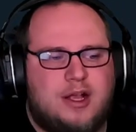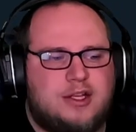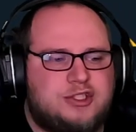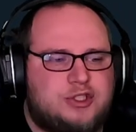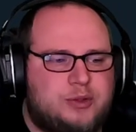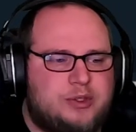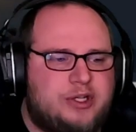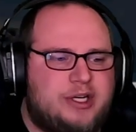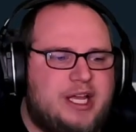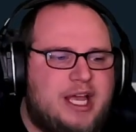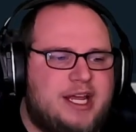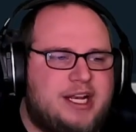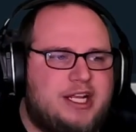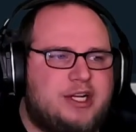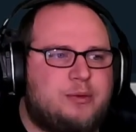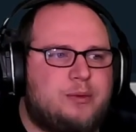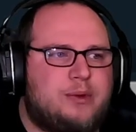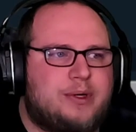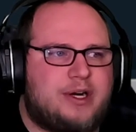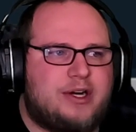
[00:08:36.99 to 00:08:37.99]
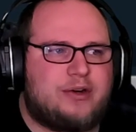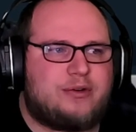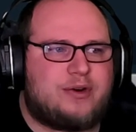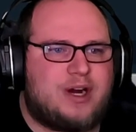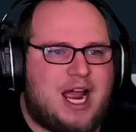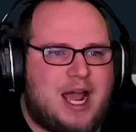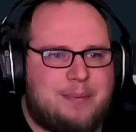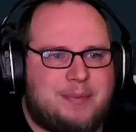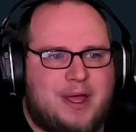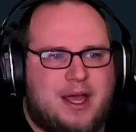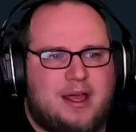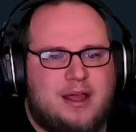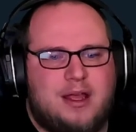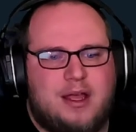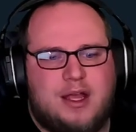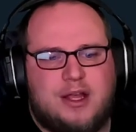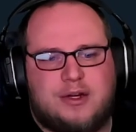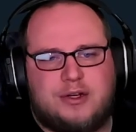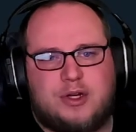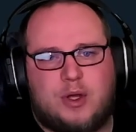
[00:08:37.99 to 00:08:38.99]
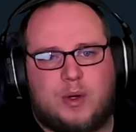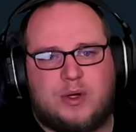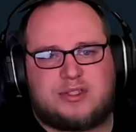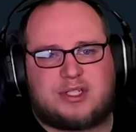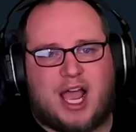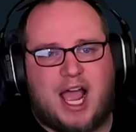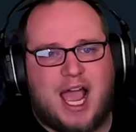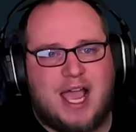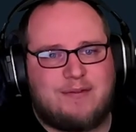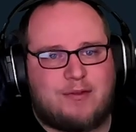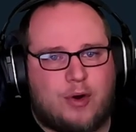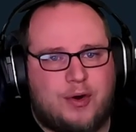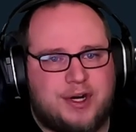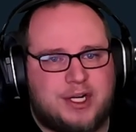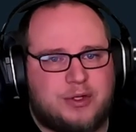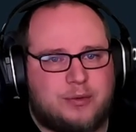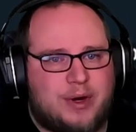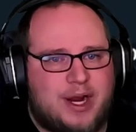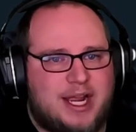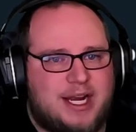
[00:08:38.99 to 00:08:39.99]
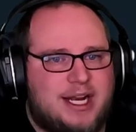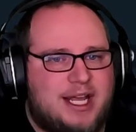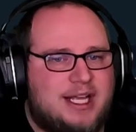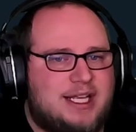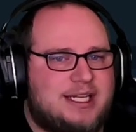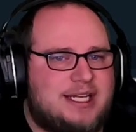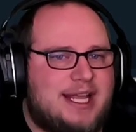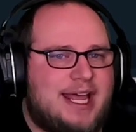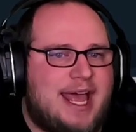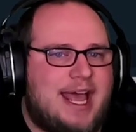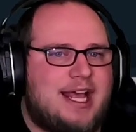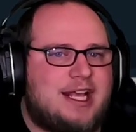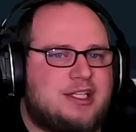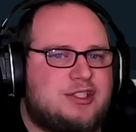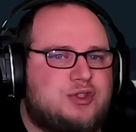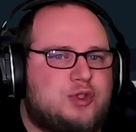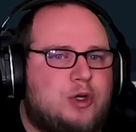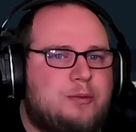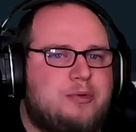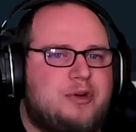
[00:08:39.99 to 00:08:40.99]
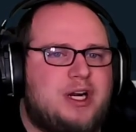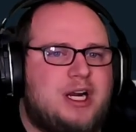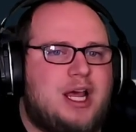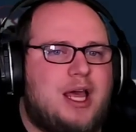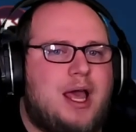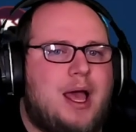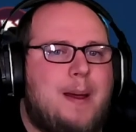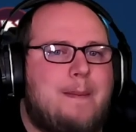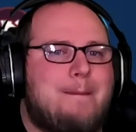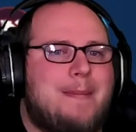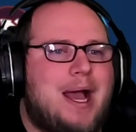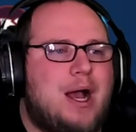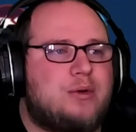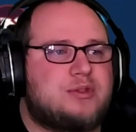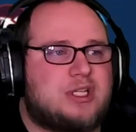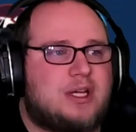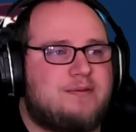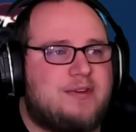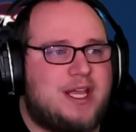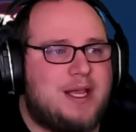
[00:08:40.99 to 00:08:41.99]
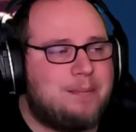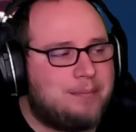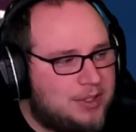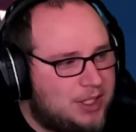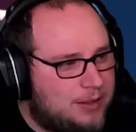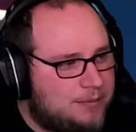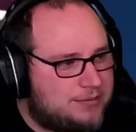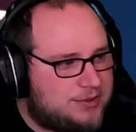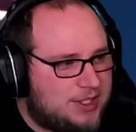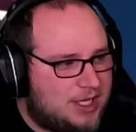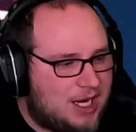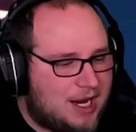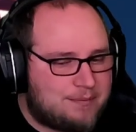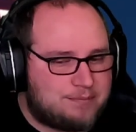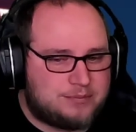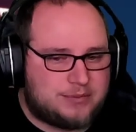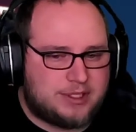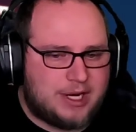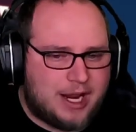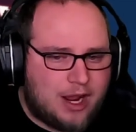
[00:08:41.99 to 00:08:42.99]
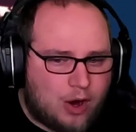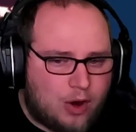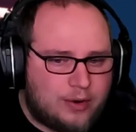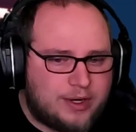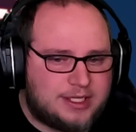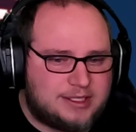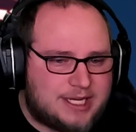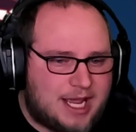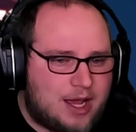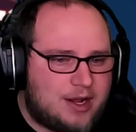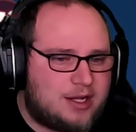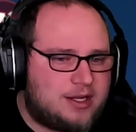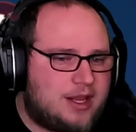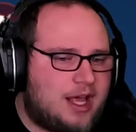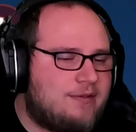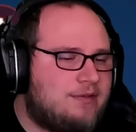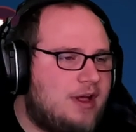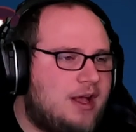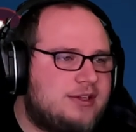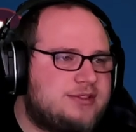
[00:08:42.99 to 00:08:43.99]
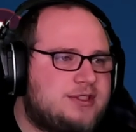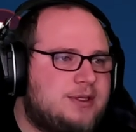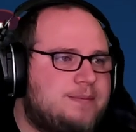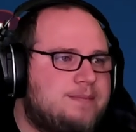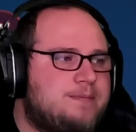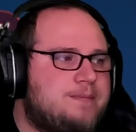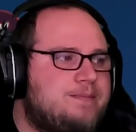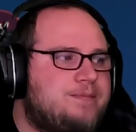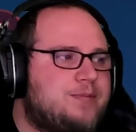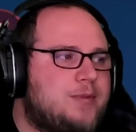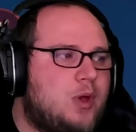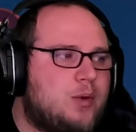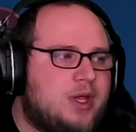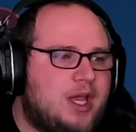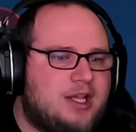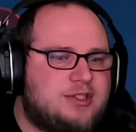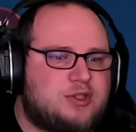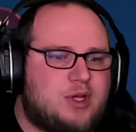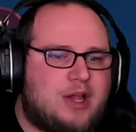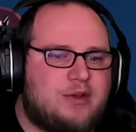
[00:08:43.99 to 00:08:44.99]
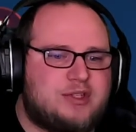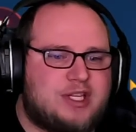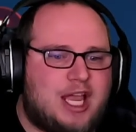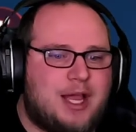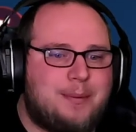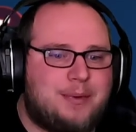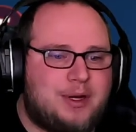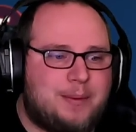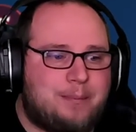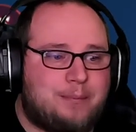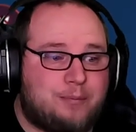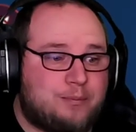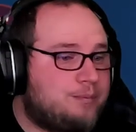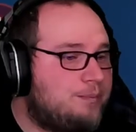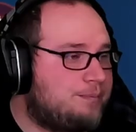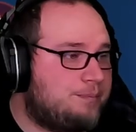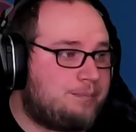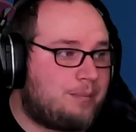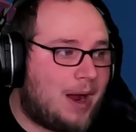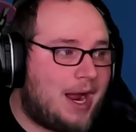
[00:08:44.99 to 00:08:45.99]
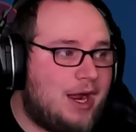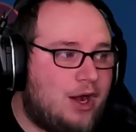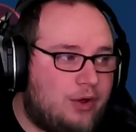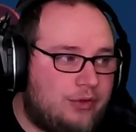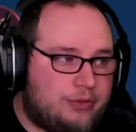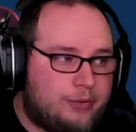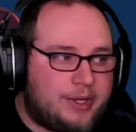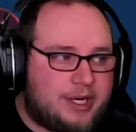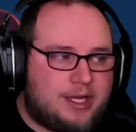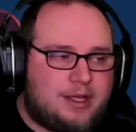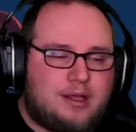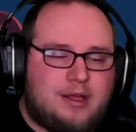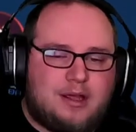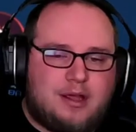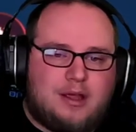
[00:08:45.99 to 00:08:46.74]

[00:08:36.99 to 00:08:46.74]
So we're gonna head and we're gonna grab that. Notice I've already ran an exorbitant amount of emblems and I'm already down and I've lost them. Okay, so I was able to buy all 3.